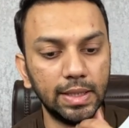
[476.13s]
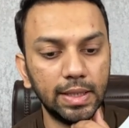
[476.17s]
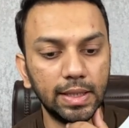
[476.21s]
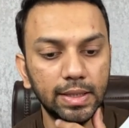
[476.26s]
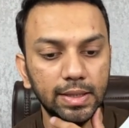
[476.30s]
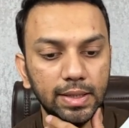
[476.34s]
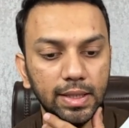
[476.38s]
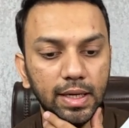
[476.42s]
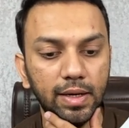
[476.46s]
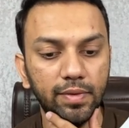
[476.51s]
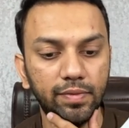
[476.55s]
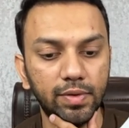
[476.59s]

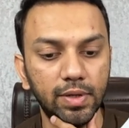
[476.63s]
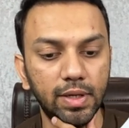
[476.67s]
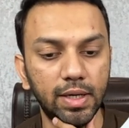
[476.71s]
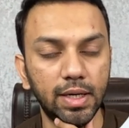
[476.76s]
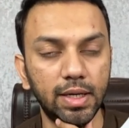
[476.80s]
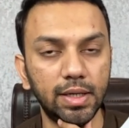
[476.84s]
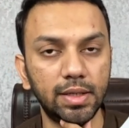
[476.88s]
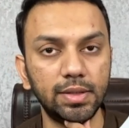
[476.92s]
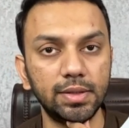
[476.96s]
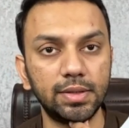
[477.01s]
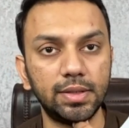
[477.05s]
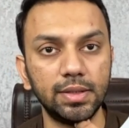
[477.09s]
Then after
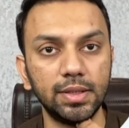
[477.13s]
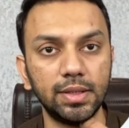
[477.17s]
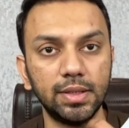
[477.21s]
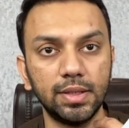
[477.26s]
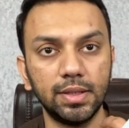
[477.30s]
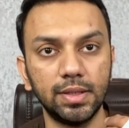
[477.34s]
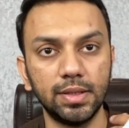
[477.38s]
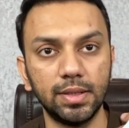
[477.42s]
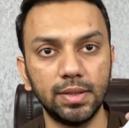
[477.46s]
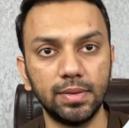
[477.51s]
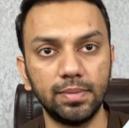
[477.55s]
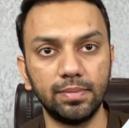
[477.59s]
that
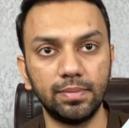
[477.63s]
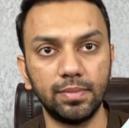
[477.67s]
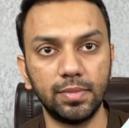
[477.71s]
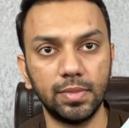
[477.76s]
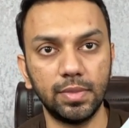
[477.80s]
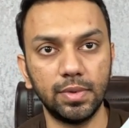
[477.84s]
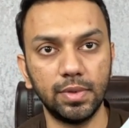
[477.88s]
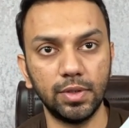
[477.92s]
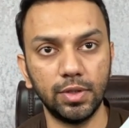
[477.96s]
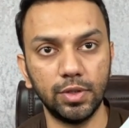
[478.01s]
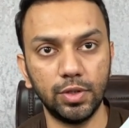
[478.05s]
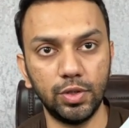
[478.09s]

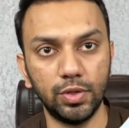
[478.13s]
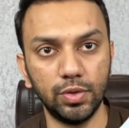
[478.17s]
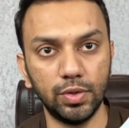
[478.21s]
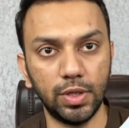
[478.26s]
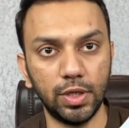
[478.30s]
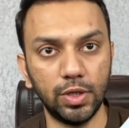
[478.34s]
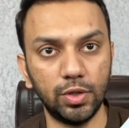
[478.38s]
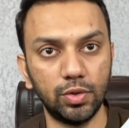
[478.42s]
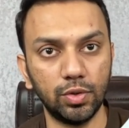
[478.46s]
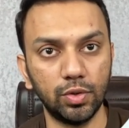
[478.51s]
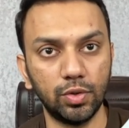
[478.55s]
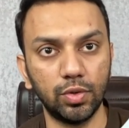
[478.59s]
you
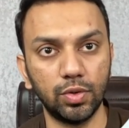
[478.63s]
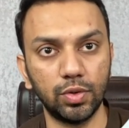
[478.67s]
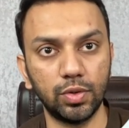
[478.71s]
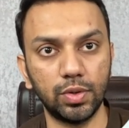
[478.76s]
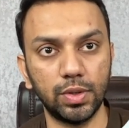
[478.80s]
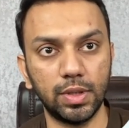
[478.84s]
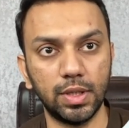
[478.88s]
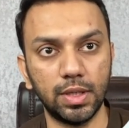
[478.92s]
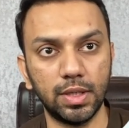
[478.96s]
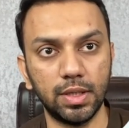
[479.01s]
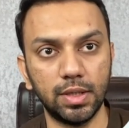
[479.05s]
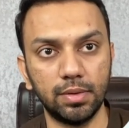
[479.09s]
need to go to
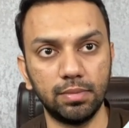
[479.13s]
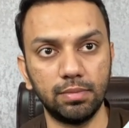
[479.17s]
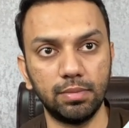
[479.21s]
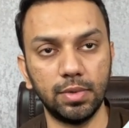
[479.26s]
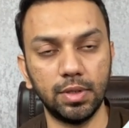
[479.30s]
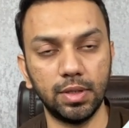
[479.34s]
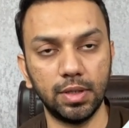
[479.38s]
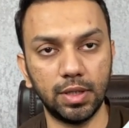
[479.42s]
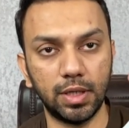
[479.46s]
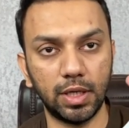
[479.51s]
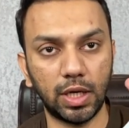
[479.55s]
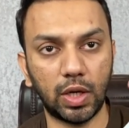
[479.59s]
the
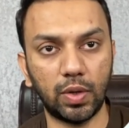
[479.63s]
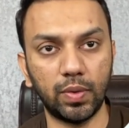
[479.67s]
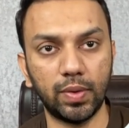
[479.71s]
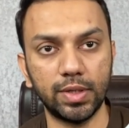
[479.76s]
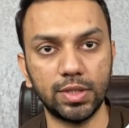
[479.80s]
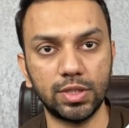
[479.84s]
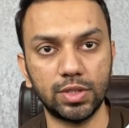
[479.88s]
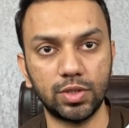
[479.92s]
request